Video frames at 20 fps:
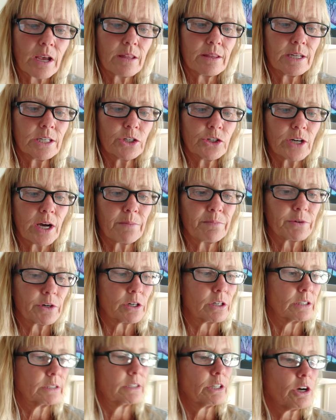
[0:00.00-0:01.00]
This
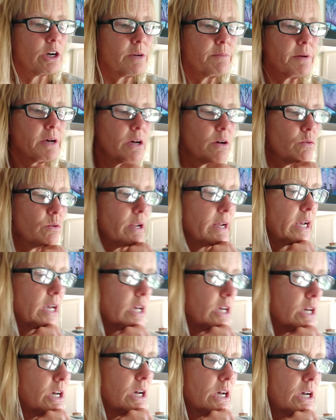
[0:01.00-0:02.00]
chapter talking about
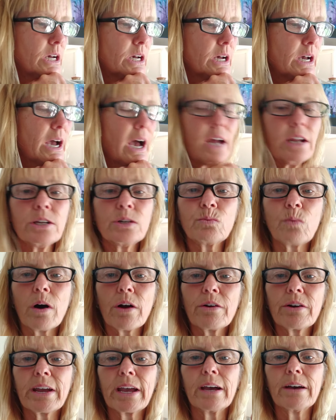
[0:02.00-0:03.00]
how does
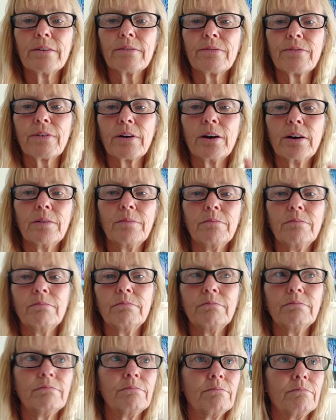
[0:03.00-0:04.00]
water get
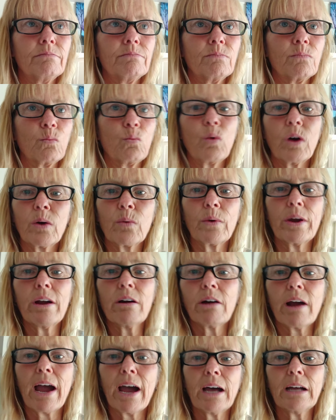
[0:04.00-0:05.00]
from where we
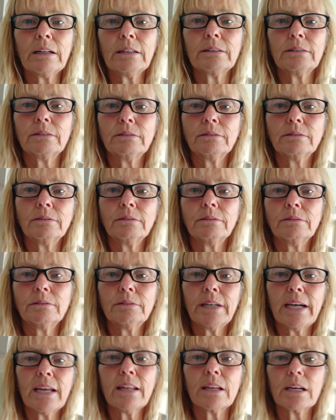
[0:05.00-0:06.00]
are at
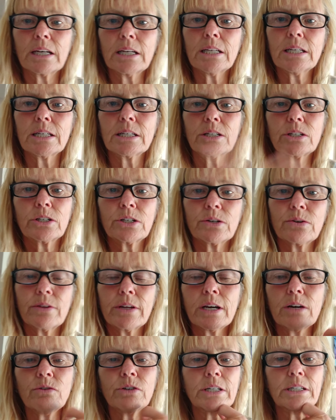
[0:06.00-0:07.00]
inland to
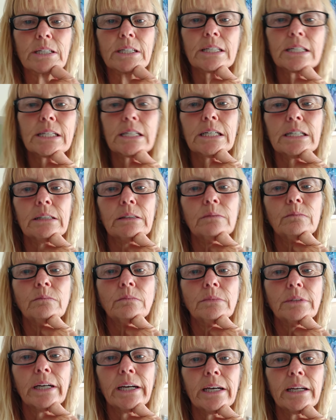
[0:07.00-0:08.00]
the oceans,
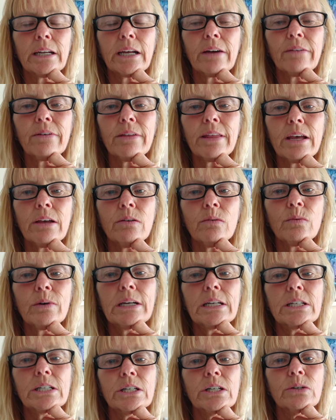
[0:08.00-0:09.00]
and everything that we
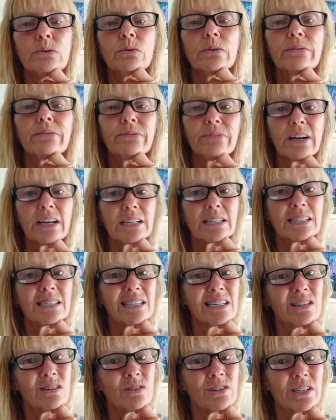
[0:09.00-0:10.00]
do affects
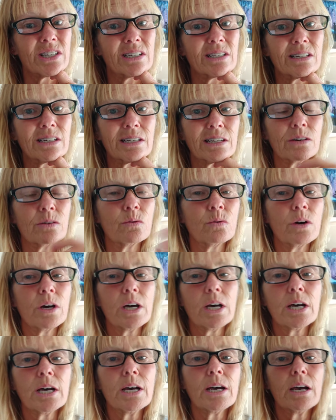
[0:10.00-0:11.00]
the ocean. So
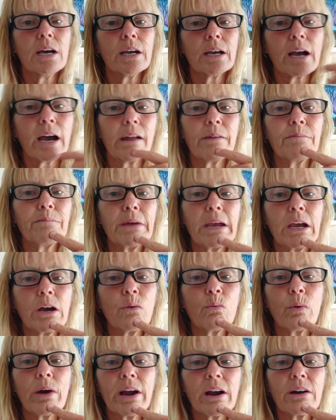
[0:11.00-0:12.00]
kind of being
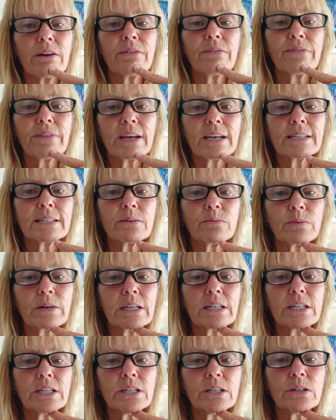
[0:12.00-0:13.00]
aware of things that we
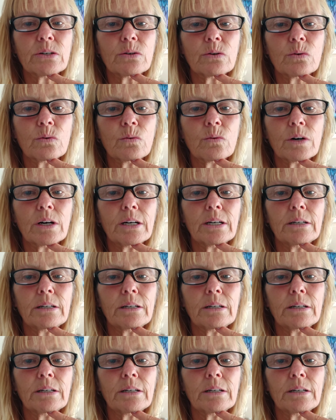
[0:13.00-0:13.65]
do